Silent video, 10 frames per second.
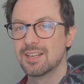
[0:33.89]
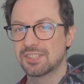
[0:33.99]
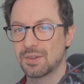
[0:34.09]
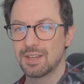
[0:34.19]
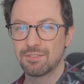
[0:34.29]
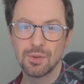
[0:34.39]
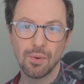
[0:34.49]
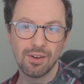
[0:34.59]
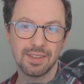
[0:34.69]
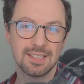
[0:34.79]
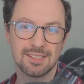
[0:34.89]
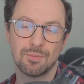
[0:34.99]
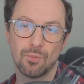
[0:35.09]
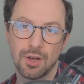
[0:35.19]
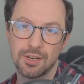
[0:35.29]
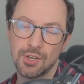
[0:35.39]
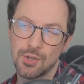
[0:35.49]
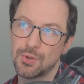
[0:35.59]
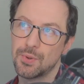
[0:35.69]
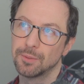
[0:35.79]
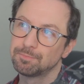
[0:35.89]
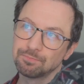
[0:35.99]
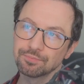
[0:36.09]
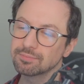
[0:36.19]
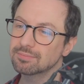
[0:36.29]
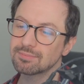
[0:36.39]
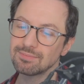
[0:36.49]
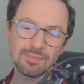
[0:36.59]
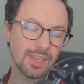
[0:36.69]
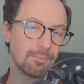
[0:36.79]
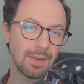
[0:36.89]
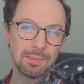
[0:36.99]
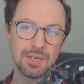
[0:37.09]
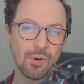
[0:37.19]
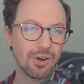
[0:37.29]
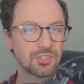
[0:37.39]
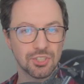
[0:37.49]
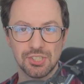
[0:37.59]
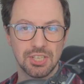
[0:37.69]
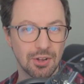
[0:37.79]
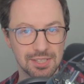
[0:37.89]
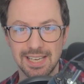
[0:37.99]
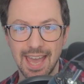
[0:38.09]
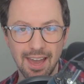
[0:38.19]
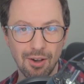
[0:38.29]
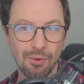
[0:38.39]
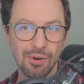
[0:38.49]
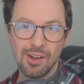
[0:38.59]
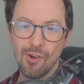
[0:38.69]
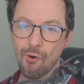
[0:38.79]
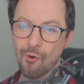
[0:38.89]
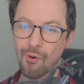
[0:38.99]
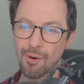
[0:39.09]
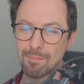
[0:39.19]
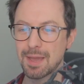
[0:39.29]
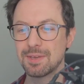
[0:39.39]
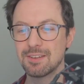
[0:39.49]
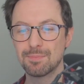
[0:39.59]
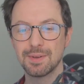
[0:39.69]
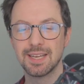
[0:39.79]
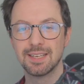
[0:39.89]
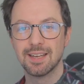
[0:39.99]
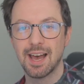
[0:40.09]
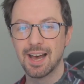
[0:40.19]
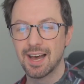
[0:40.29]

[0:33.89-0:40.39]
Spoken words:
So if you are then someone who maybe you are just starting out, or maybe you've been